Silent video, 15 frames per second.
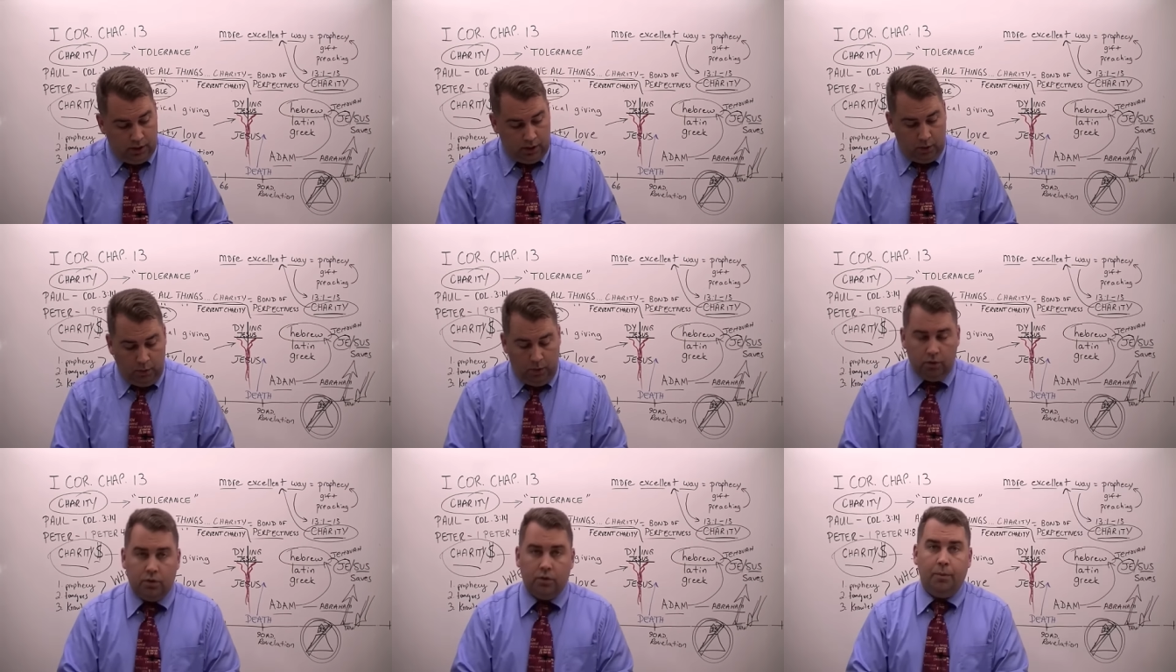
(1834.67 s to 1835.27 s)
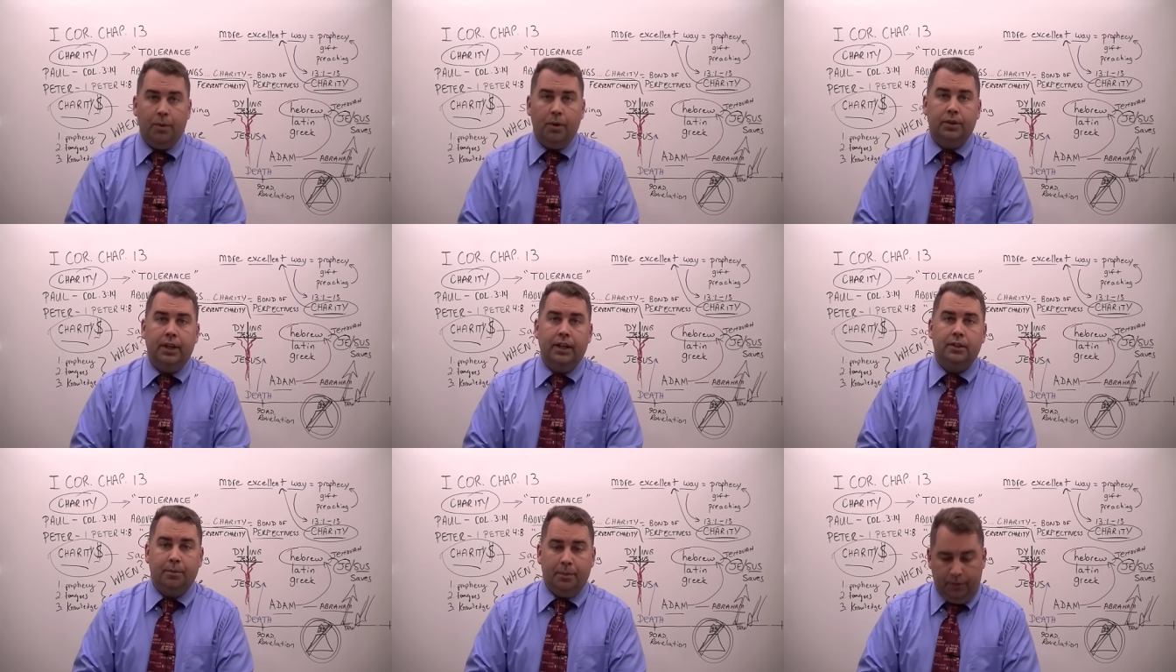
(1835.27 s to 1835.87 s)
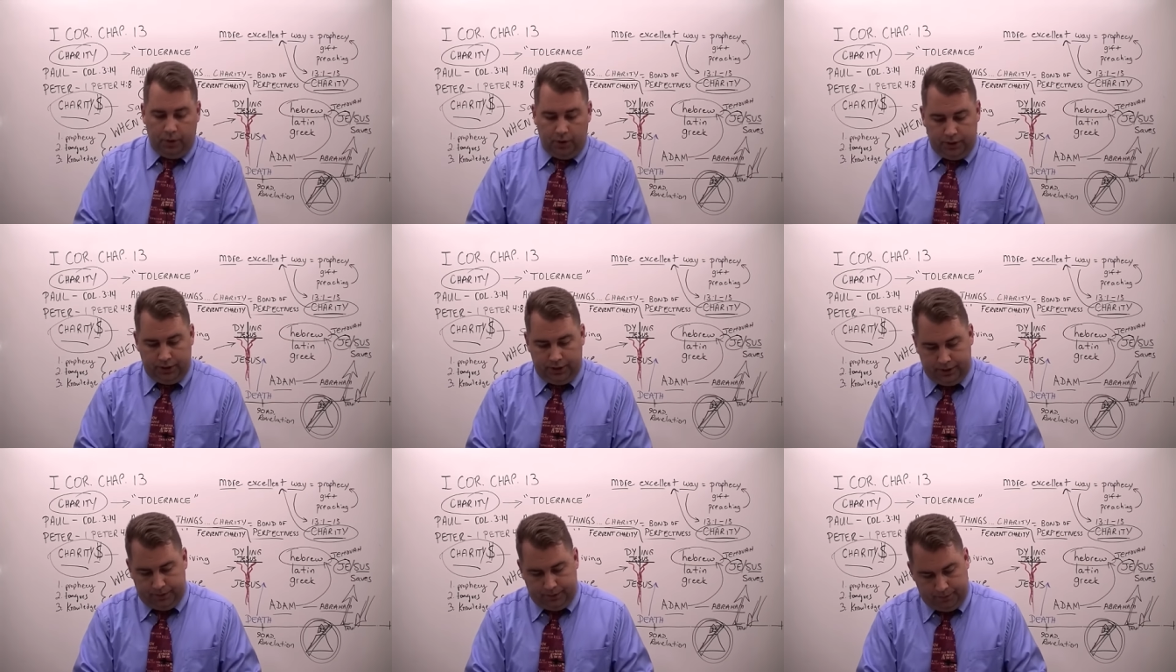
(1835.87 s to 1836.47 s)
are quotes from Old Testament
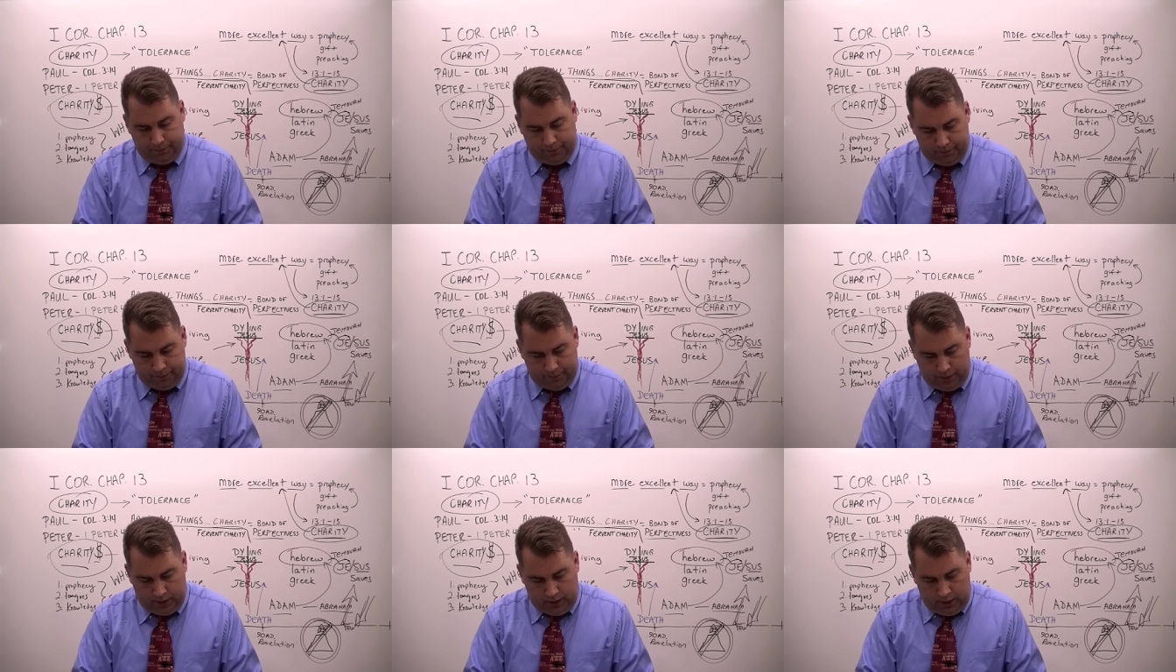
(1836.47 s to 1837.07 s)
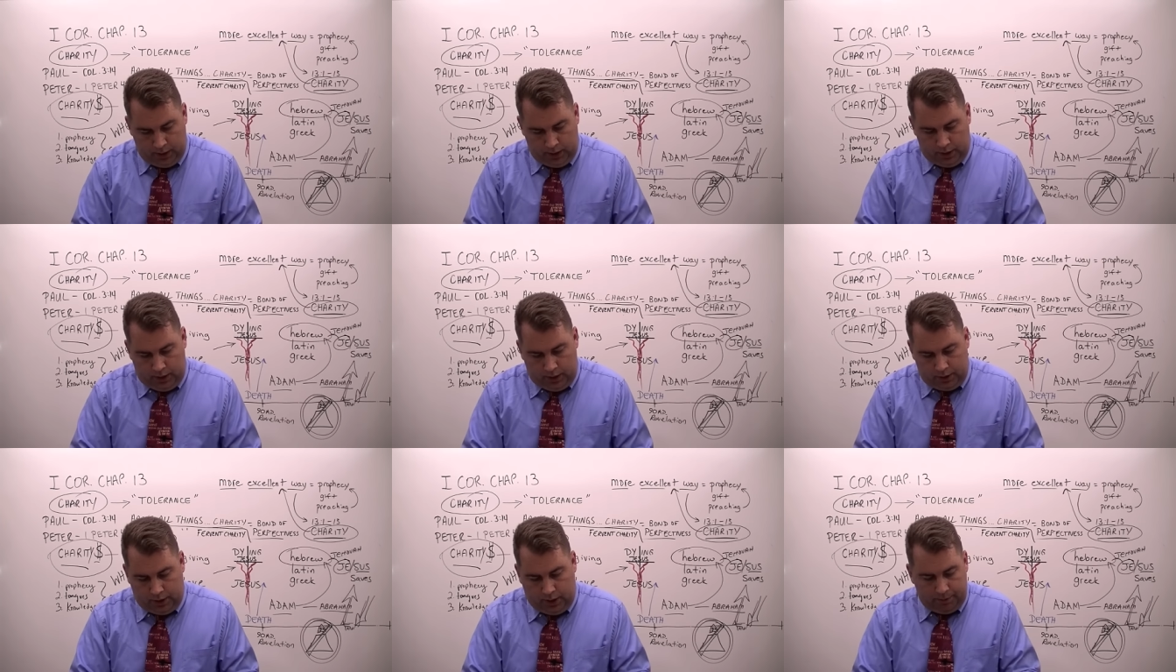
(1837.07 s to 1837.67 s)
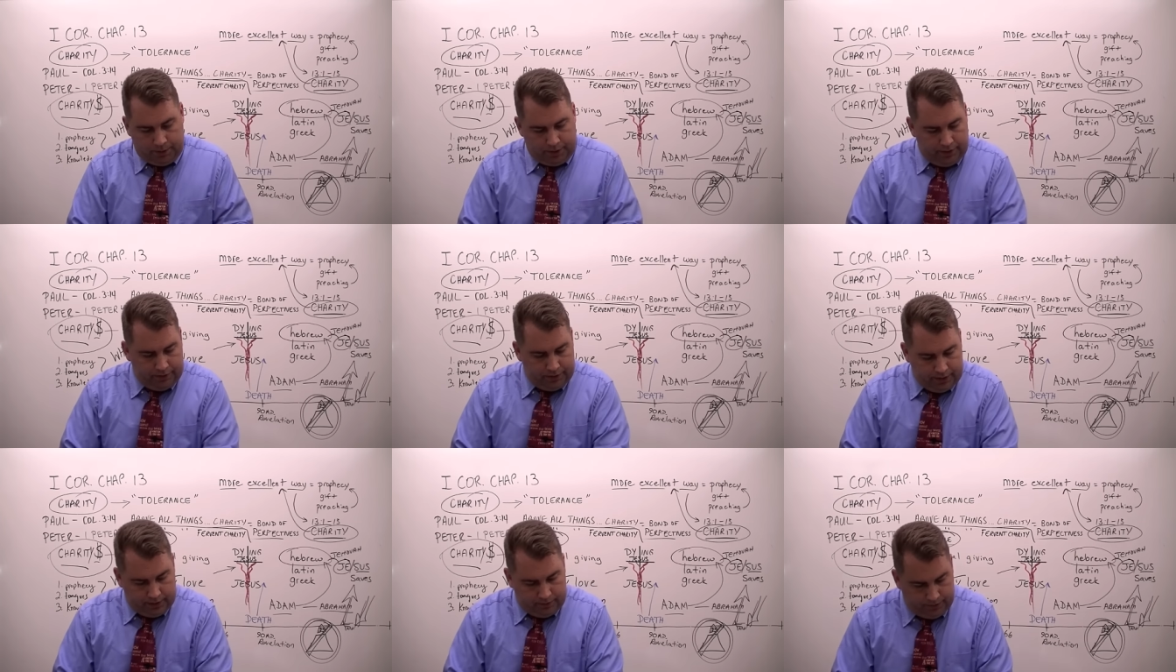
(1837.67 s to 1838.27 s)
verses. Psalm
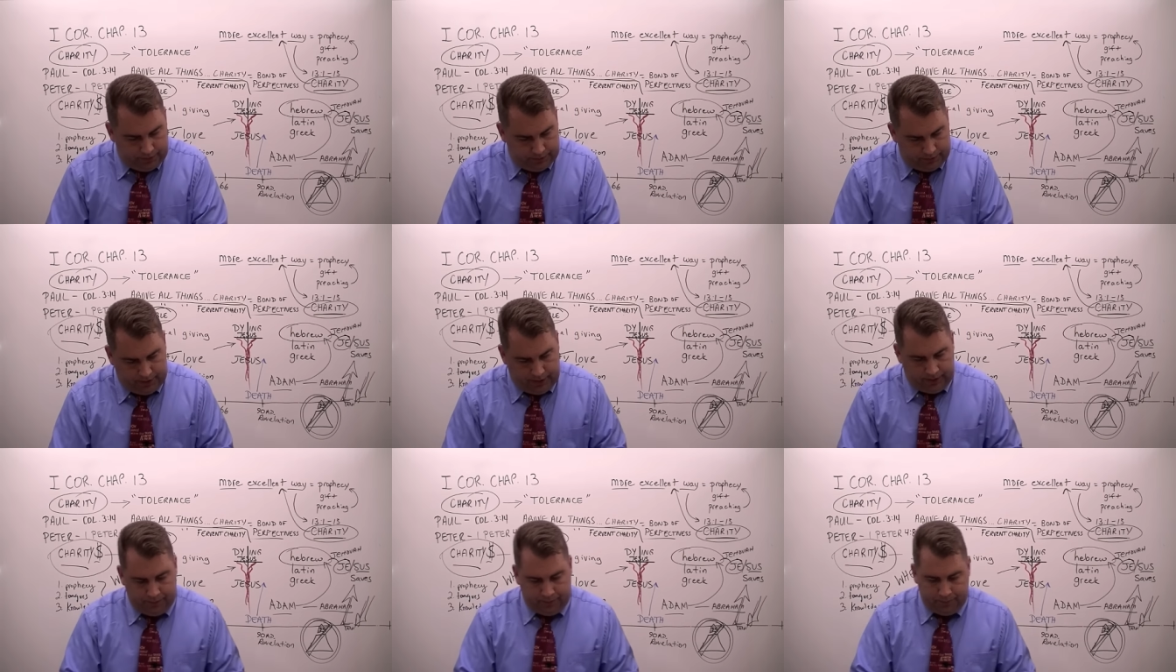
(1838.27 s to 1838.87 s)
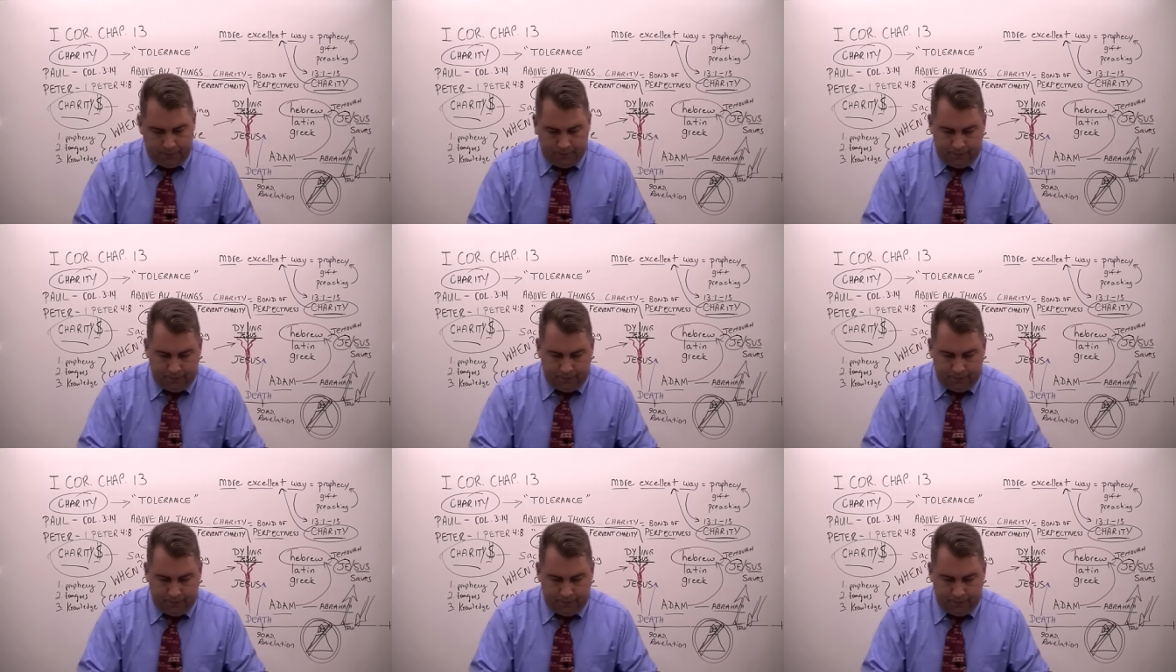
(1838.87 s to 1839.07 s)
17 15.